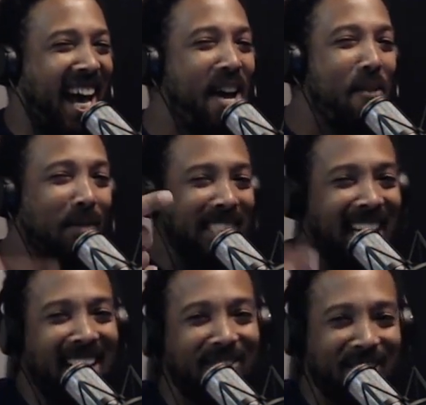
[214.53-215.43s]
But
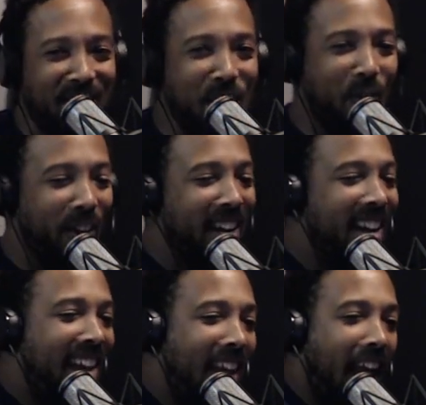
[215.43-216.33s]
shout out to Nuke.
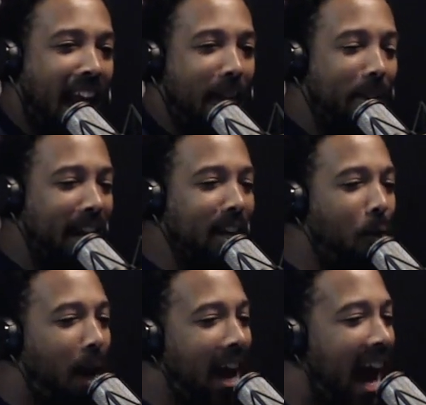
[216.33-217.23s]
Hey, but
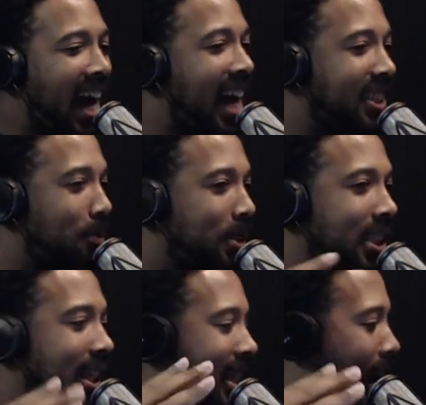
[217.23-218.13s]
anyway, I got some
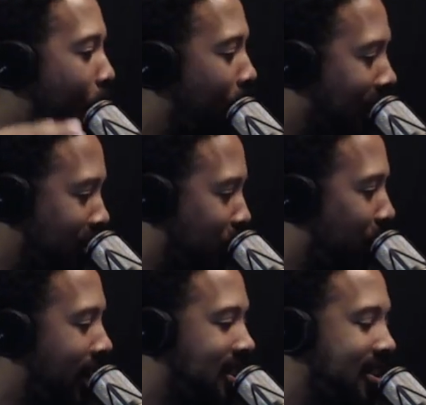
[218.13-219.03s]
shit that I want to
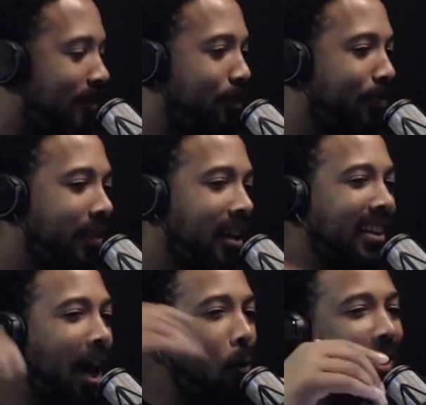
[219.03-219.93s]
address.
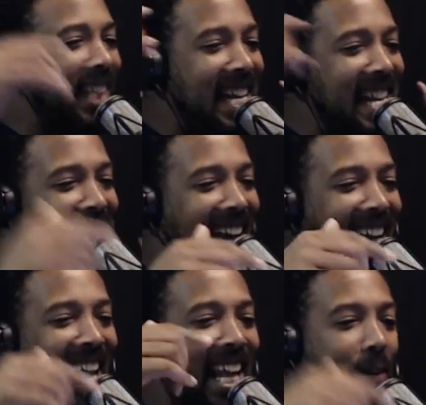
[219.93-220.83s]
There was a nigga
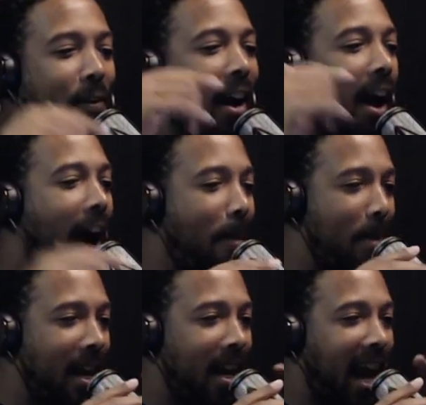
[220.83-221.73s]
that left a
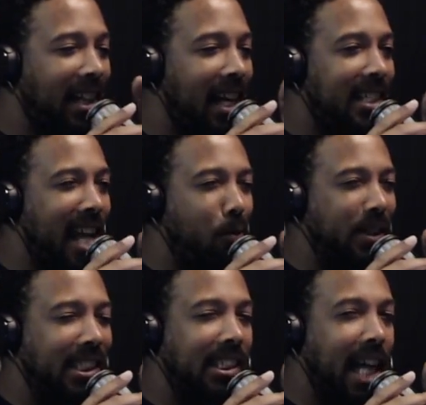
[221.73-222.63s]
comment, I think his name
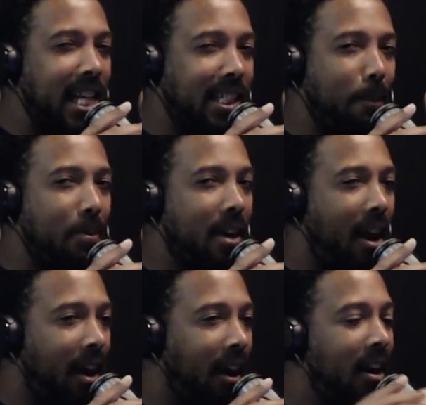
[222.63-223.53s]
was Jason
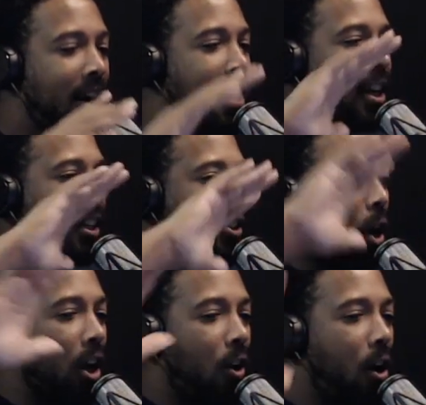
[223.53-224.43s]
Pierre,
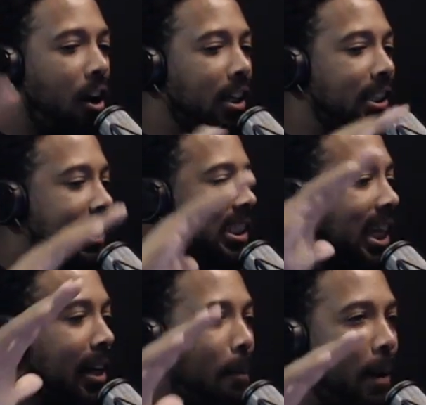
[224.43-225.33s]
talking all this
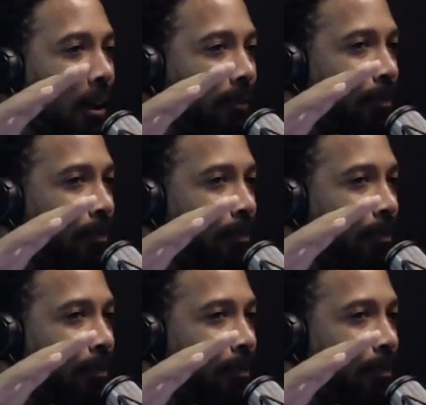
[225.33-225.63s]
shit about